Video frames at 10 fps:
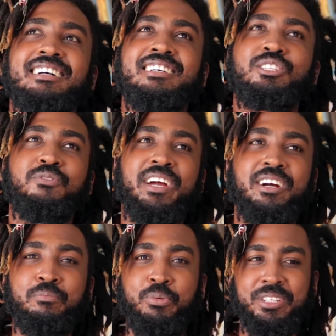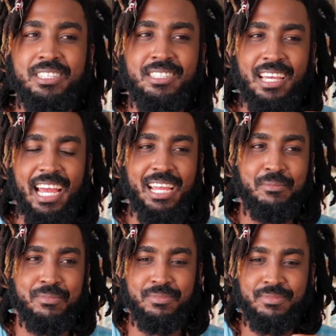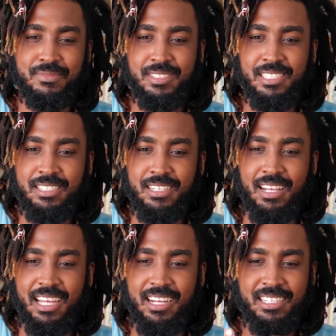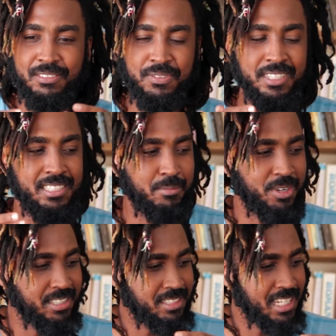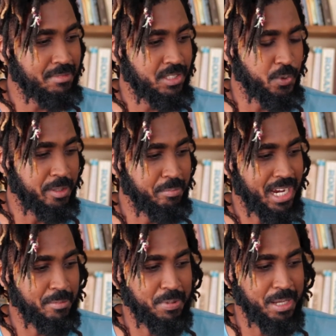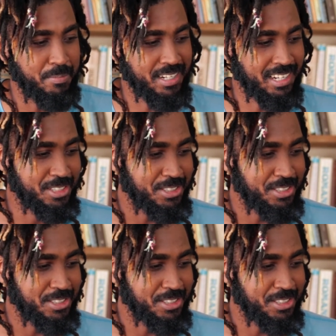So if I could put time, like an infinite amount of time between me and people,